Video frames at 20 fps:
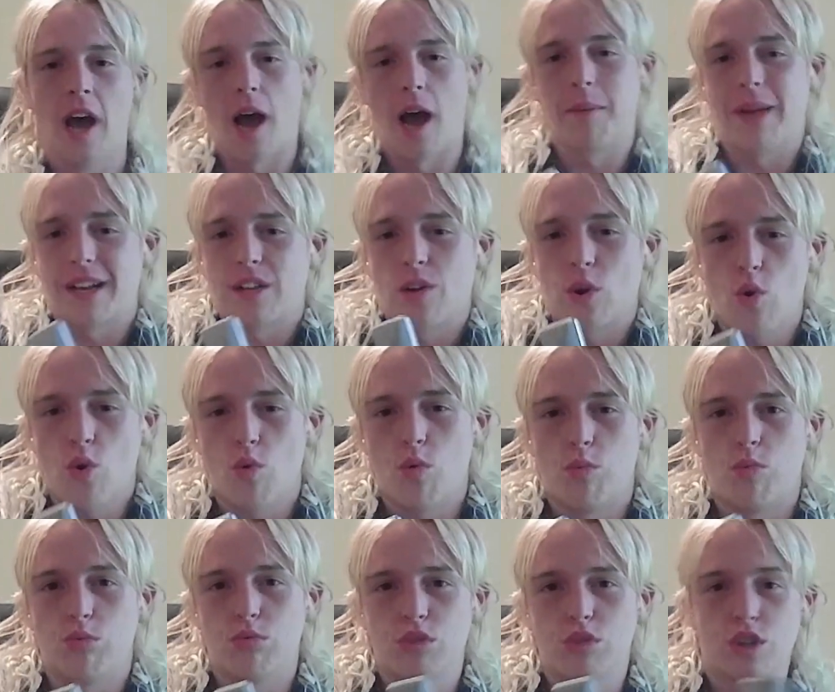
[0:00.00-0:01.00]
I'm not
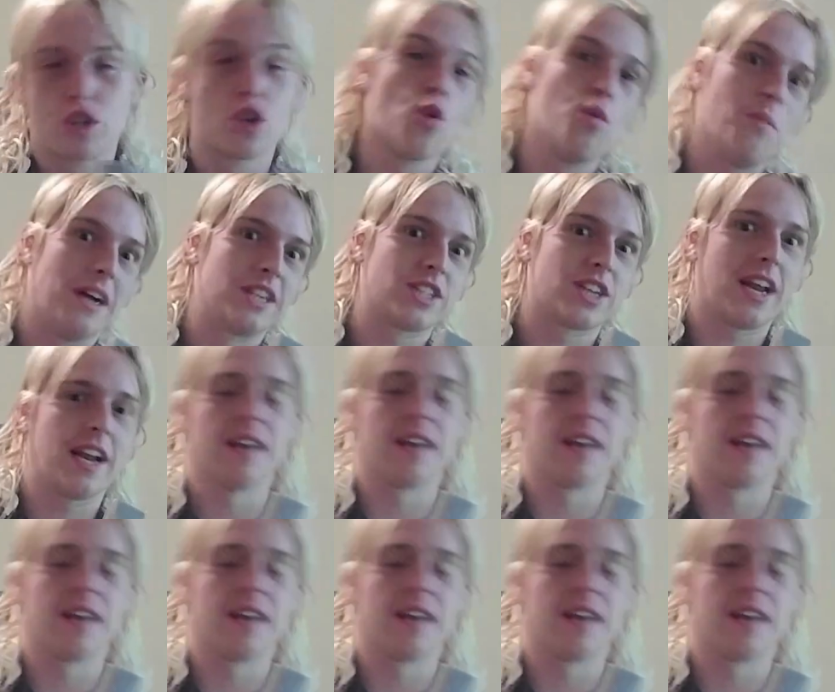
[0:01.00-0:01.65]
too much kidding,